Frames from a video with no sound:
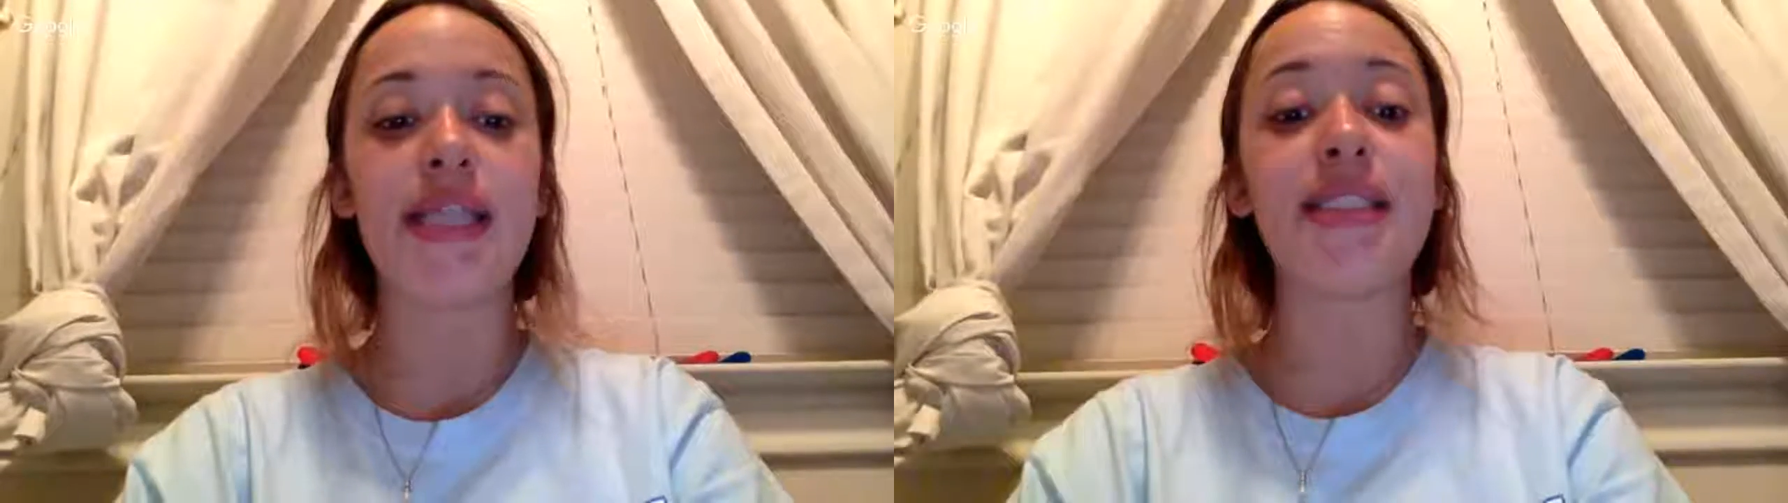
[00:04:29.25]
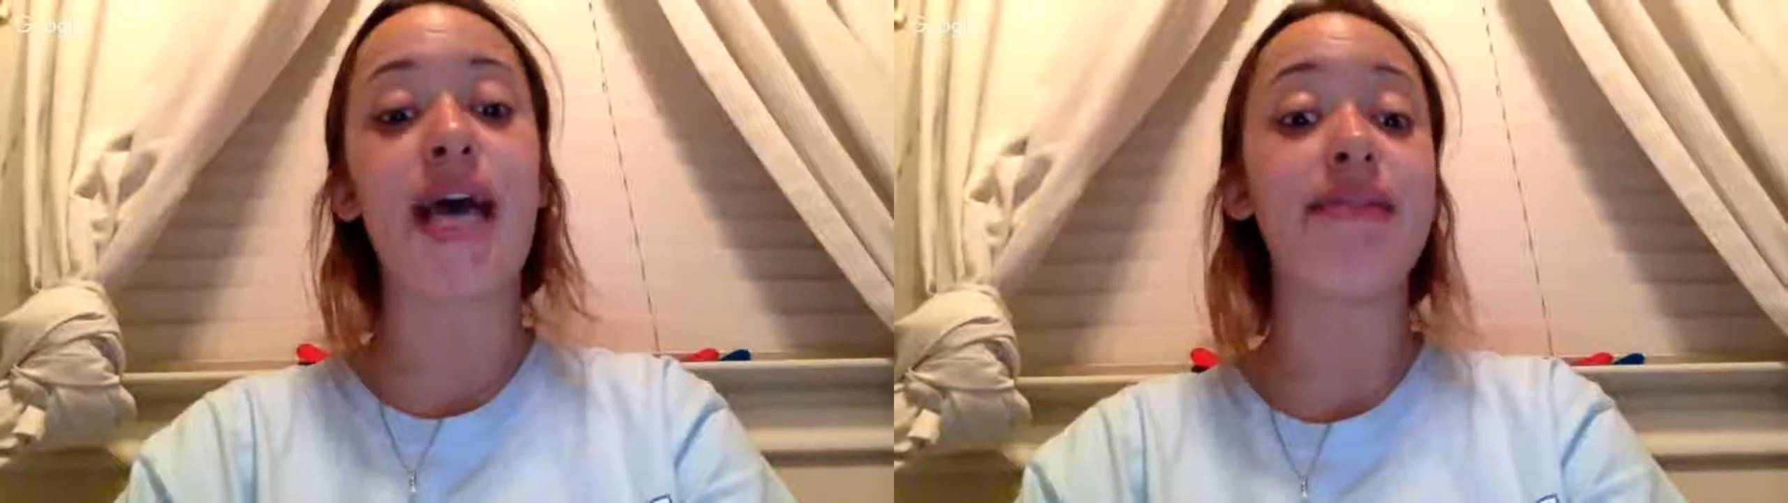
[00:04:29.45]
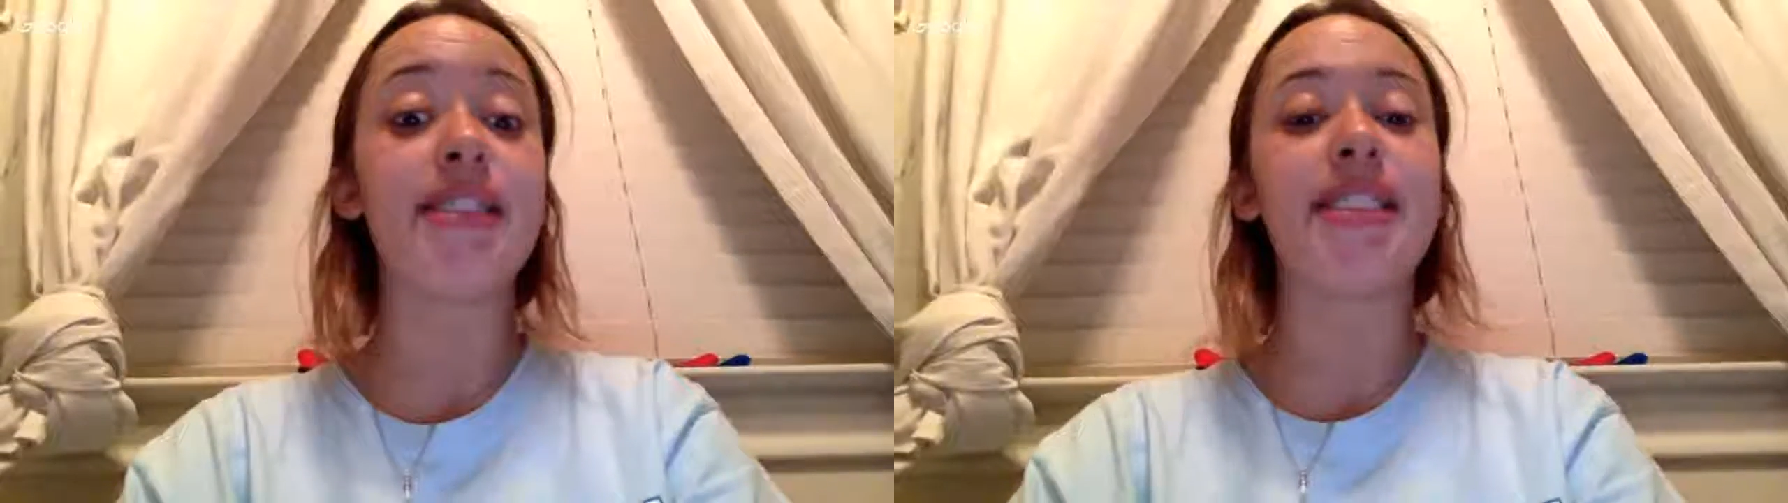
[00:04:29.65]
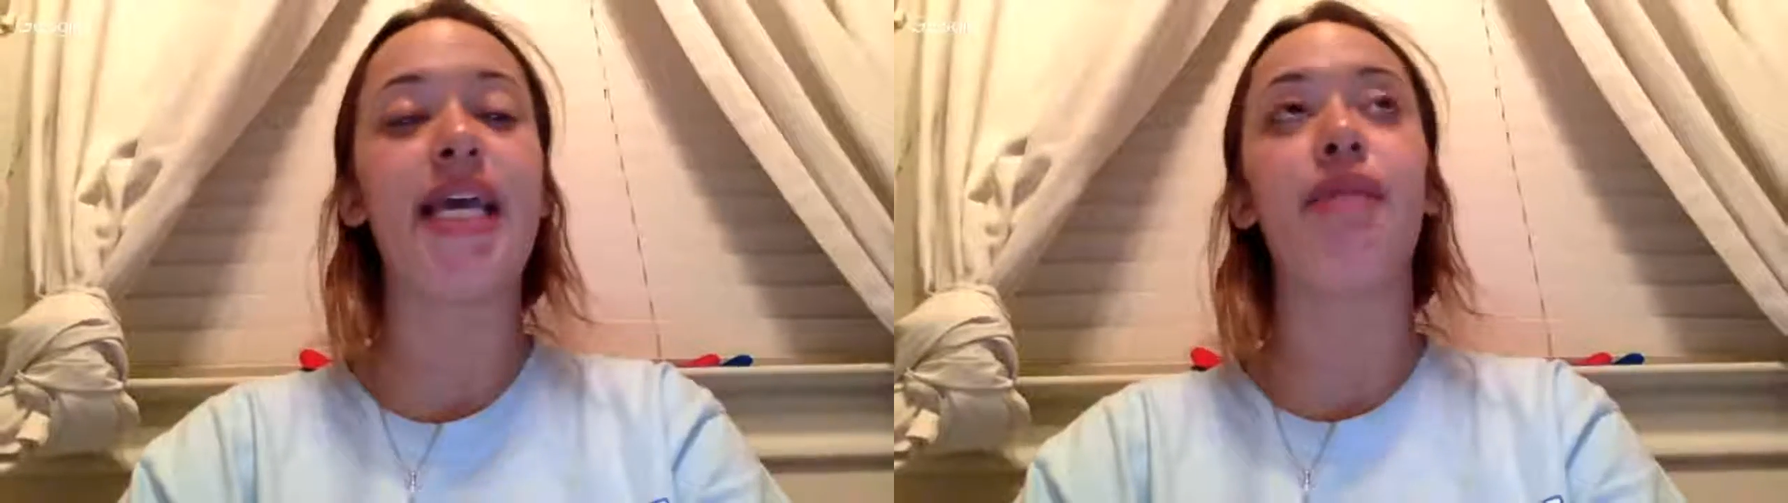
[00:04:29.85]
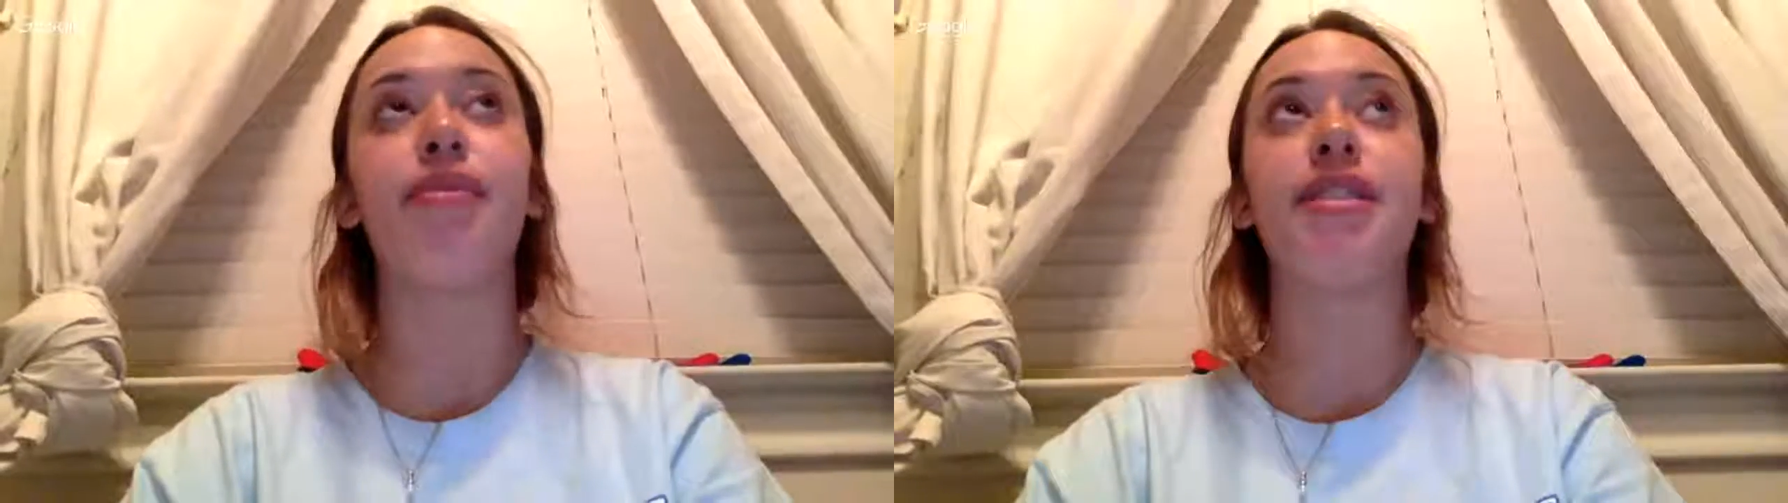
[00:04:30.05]
have to stay in
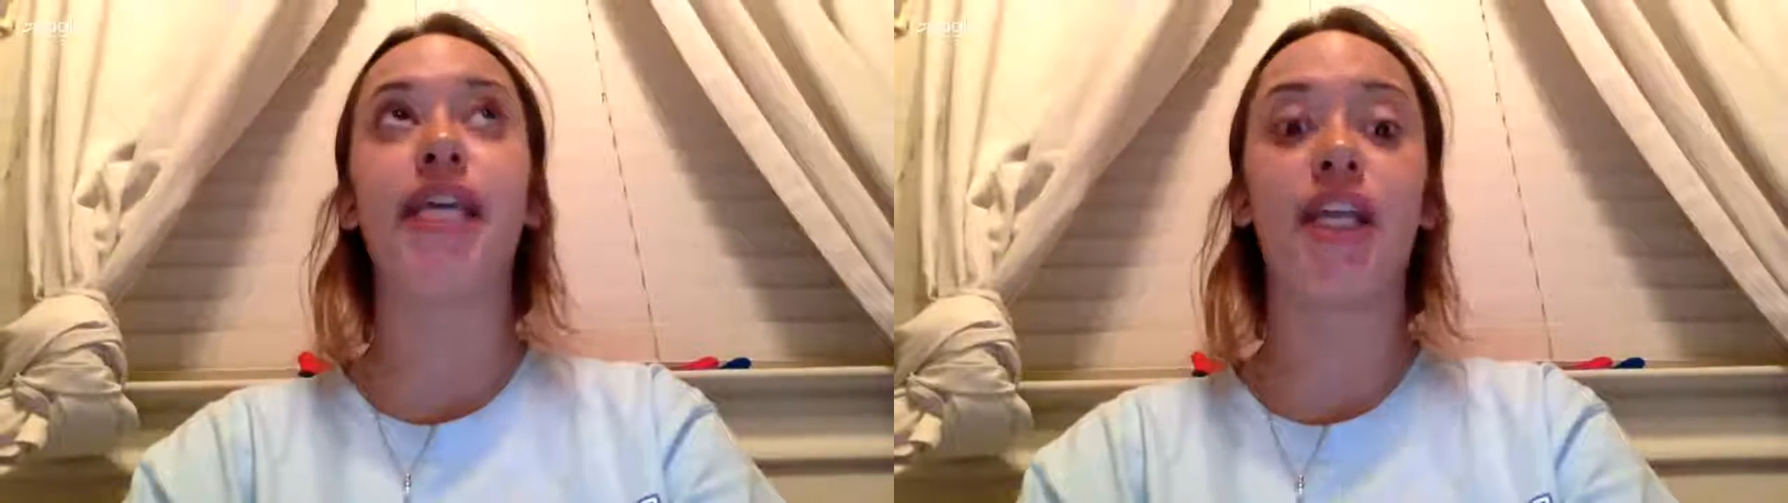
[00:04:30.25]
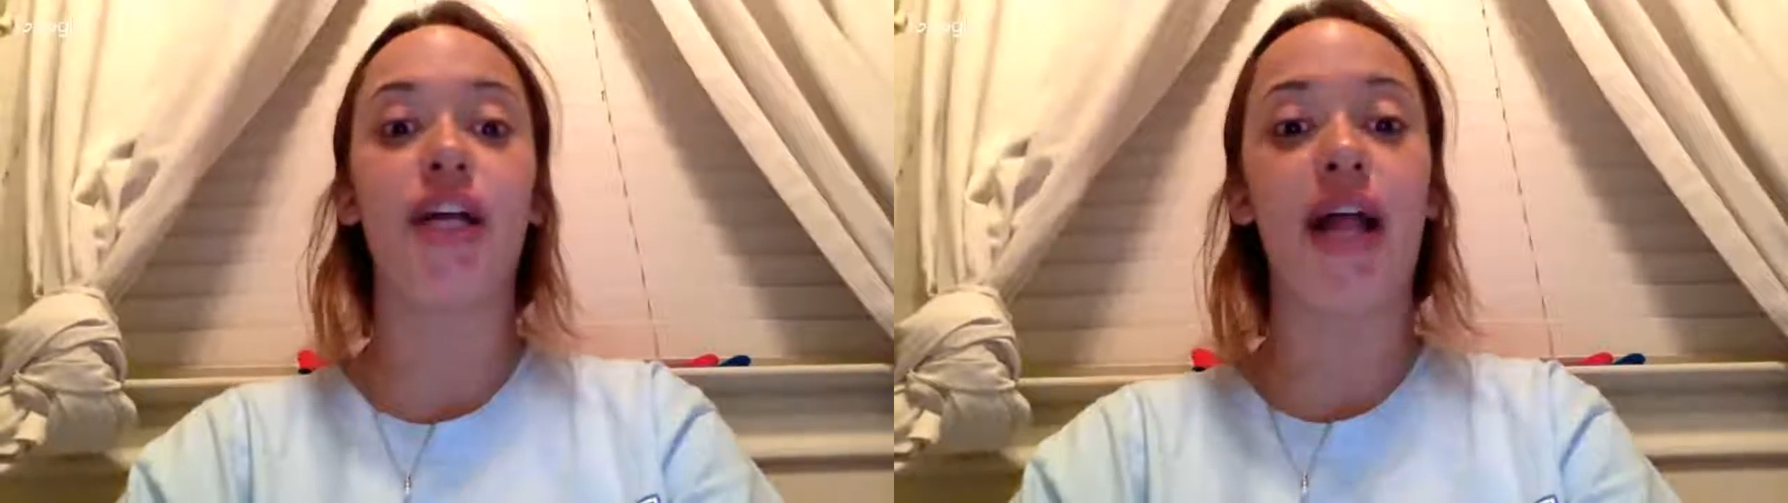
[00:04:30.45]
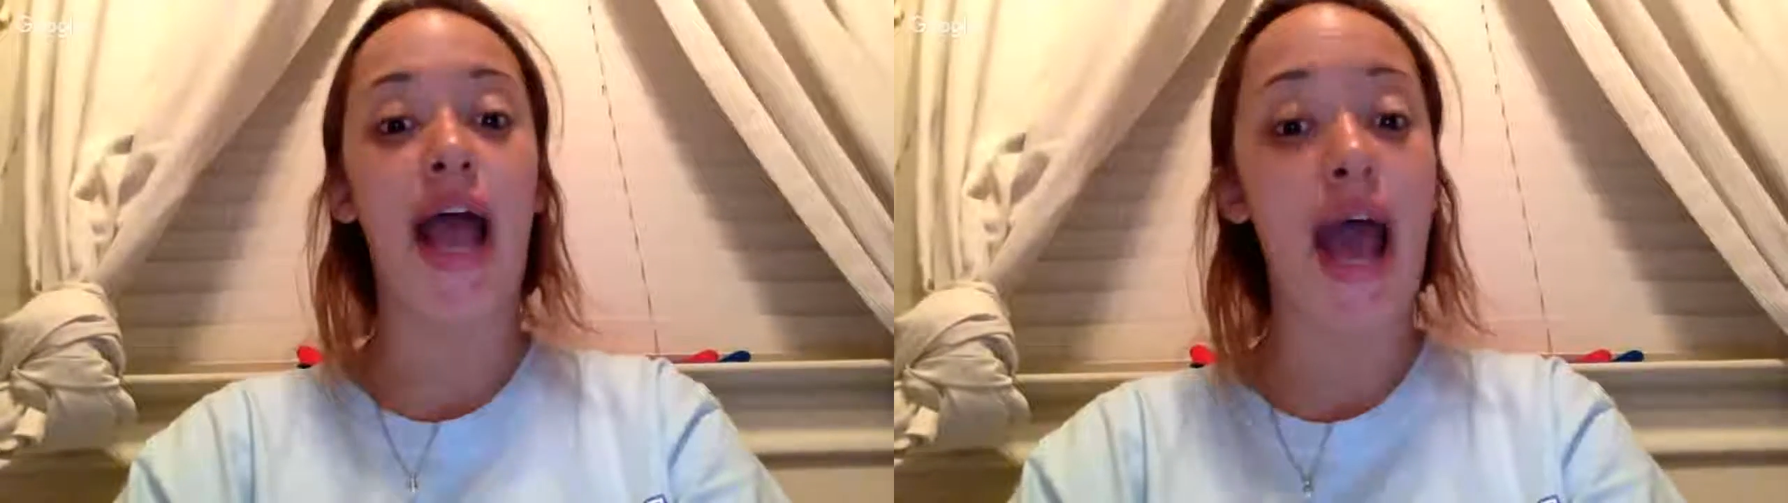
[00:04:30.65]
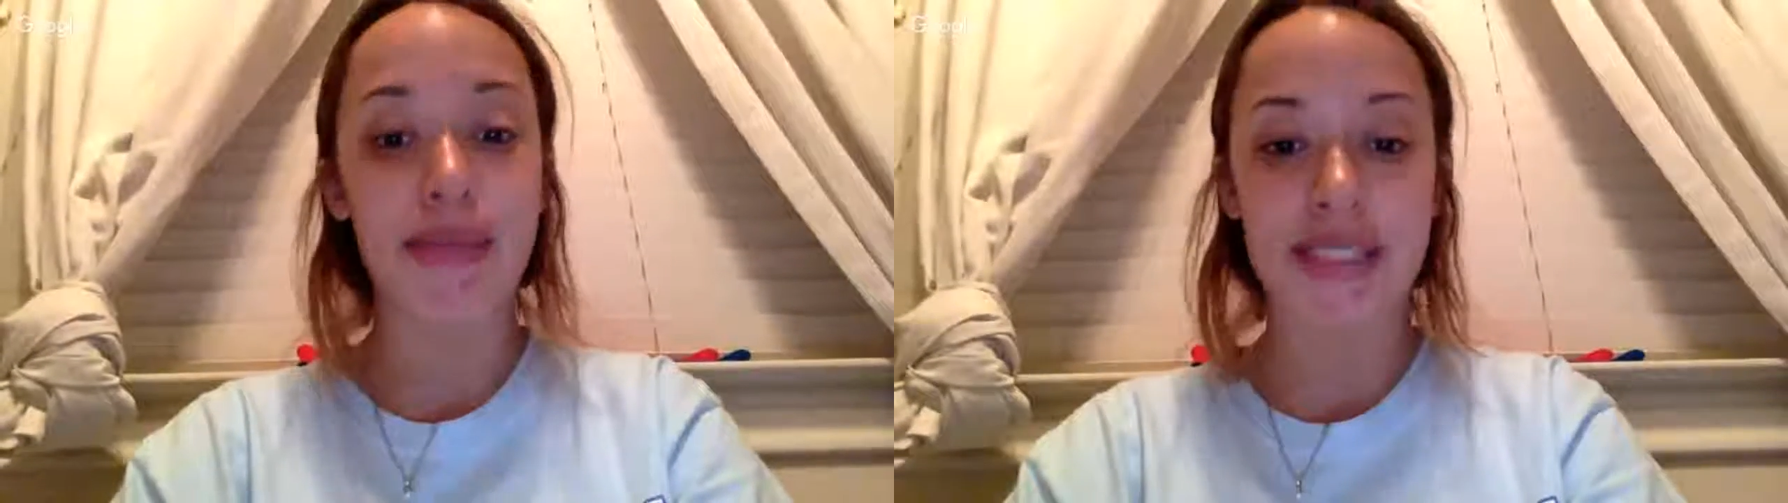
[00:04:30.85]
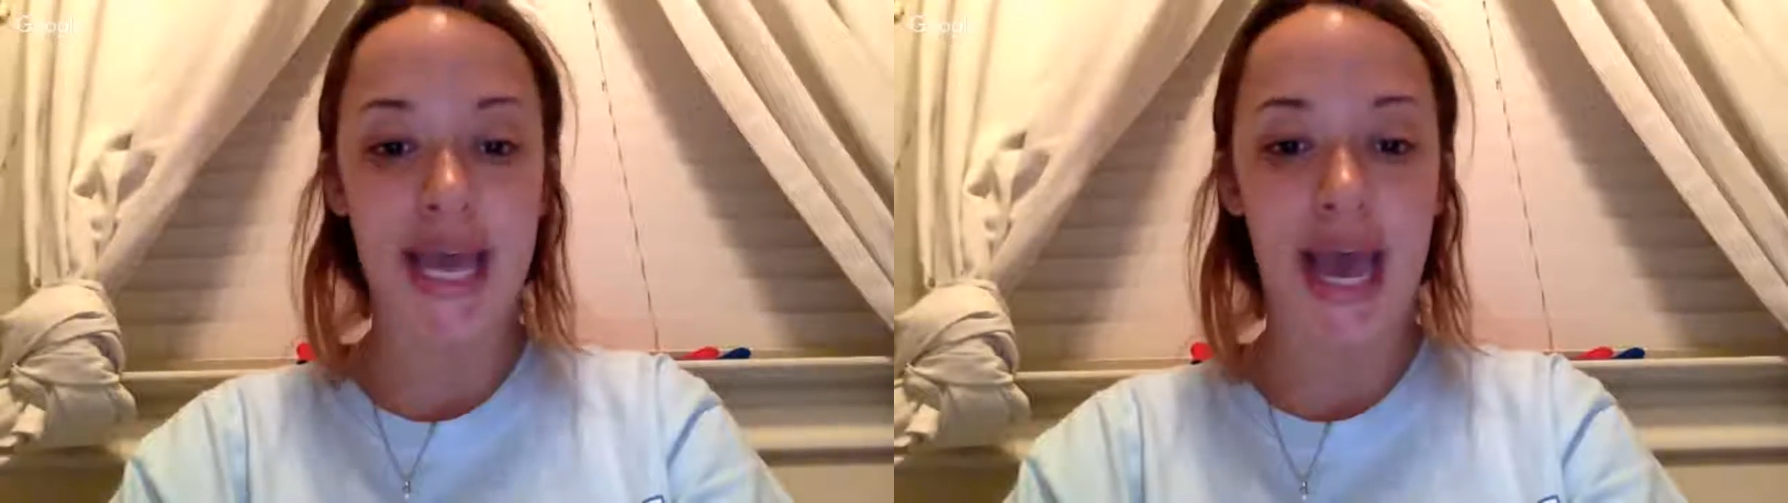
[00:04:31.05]
a particular
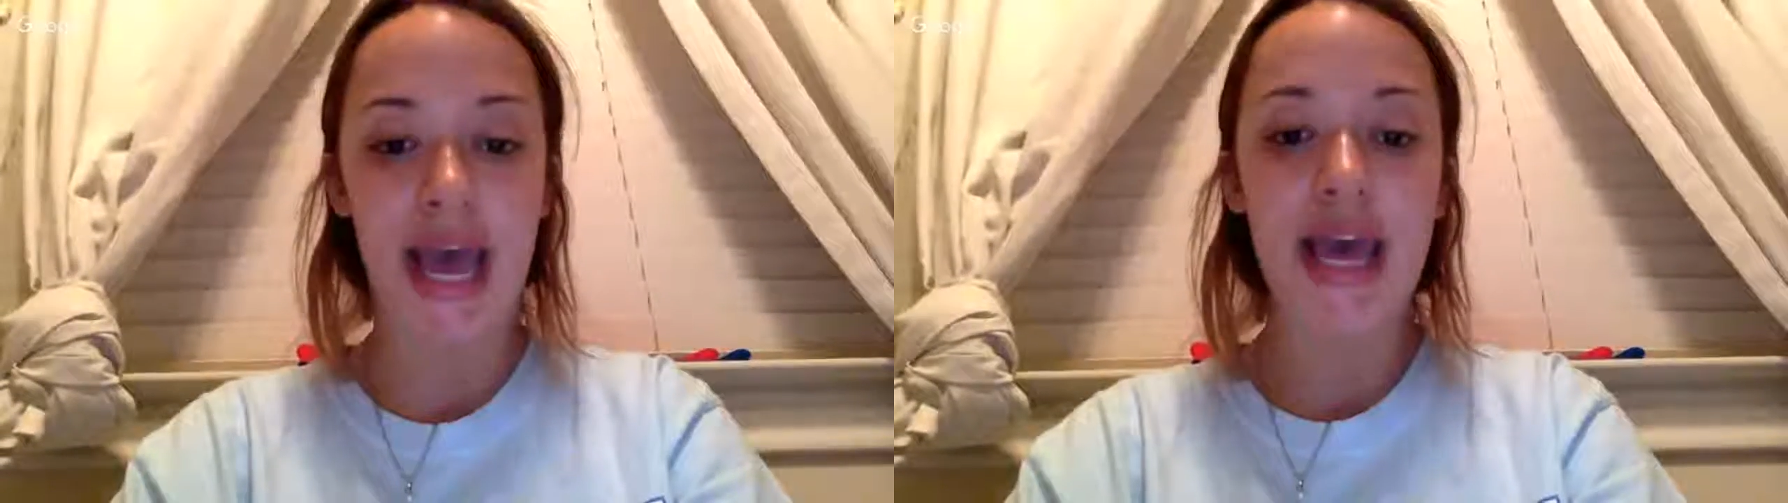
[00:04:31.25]
habitat,